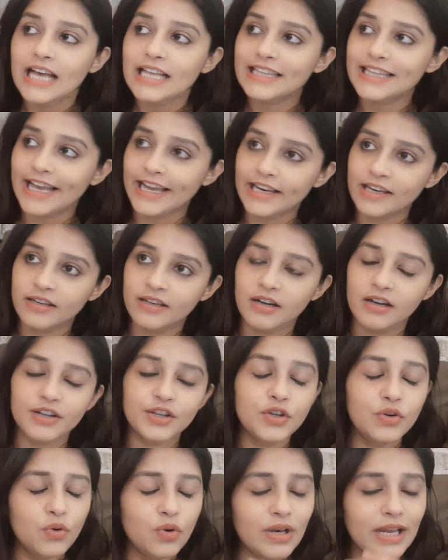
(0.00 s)
then
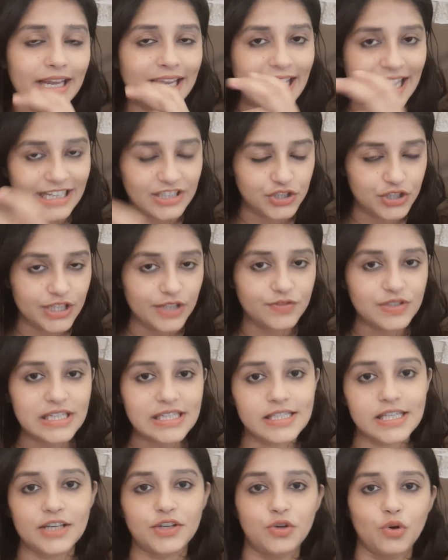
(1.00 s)
like
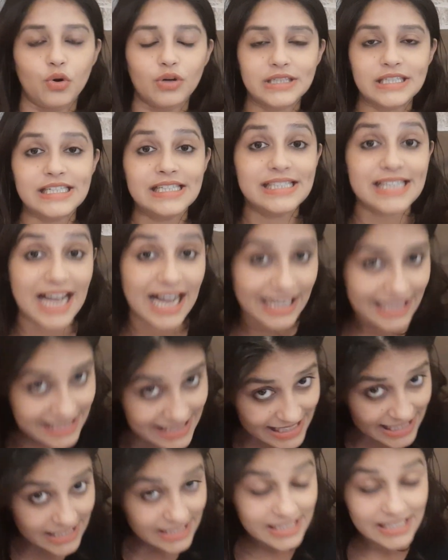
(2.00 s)
HDFC Securities,
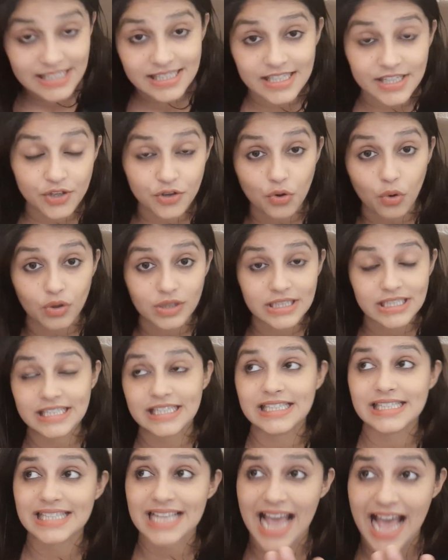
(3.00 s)
ICICI
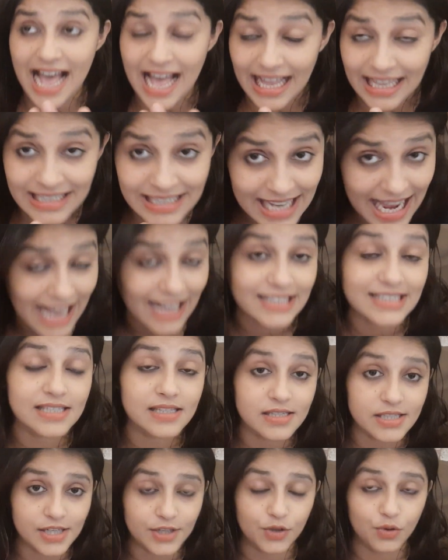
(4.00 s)
Securities and
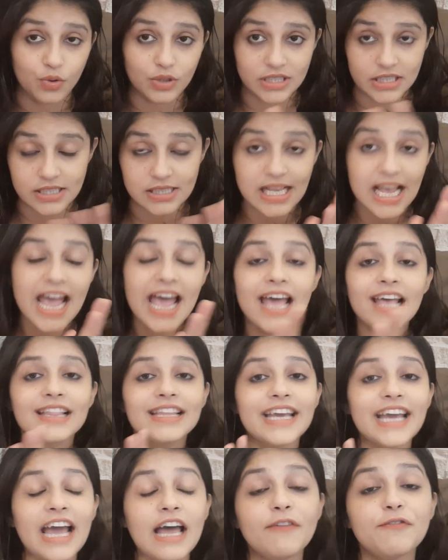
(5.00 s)
Axis Securities,
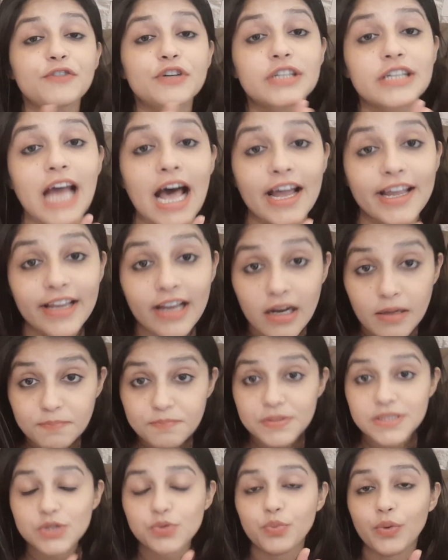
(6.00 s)
they have
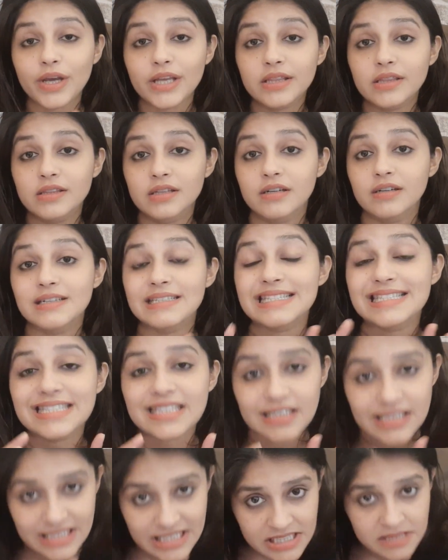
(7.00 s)
tie-ups with
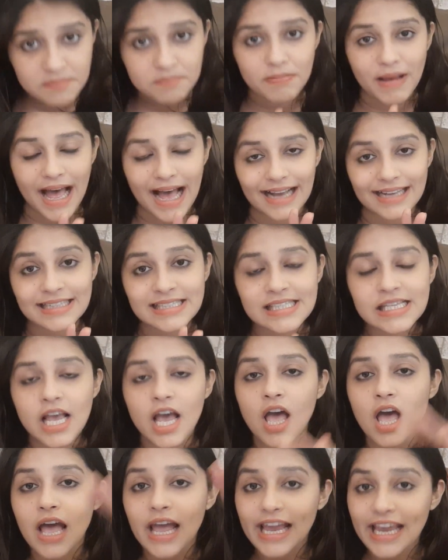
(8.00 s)
certain banks
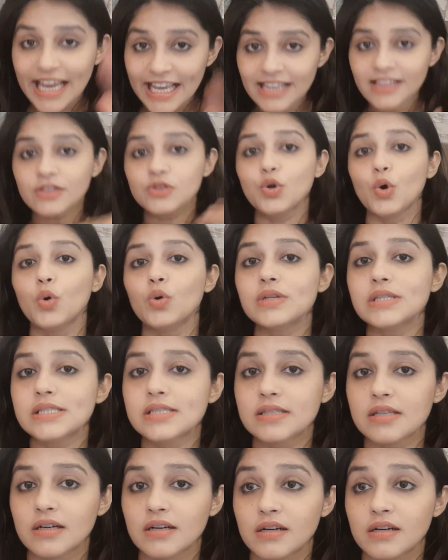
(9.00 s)
in those